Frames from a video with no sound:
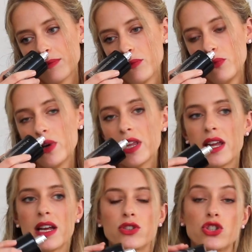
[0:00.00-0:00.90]

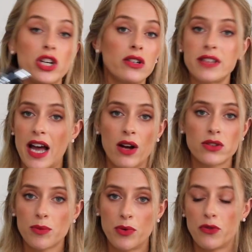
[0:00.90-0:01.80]
really chilled
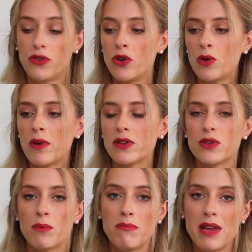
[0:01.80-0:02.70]
out perfume.
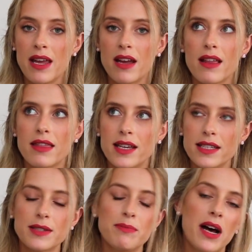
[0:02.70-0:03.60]
To me,
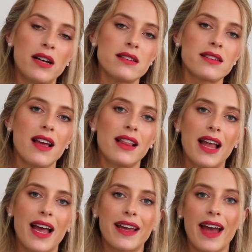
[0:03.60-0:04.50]
this smells
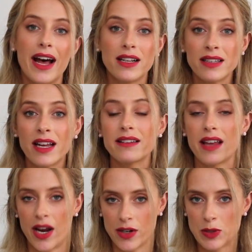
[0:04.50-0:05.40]
like Elnet
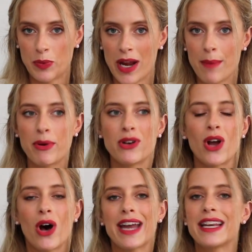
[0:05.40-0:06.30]
hairspray, but
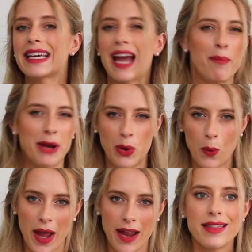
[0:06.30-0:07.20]
not in a chemical
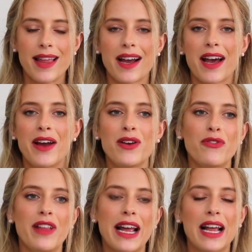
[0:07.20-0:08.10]
way. That kind
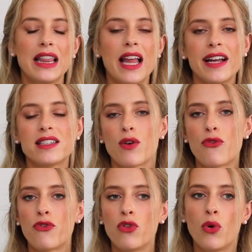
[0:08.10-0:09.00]
of like light
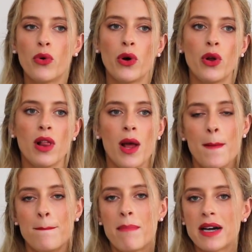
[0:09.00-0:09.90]
floral
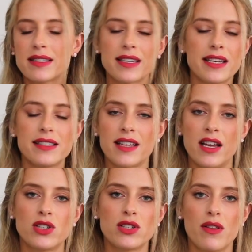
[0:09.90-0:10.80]
musky
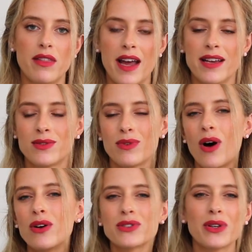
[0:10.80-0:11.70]
scent that is
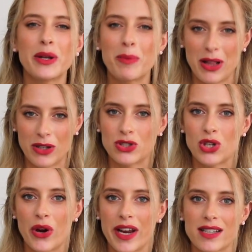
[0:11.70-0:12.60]
also a little bit
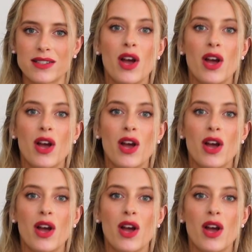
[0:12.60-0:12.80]
luxurious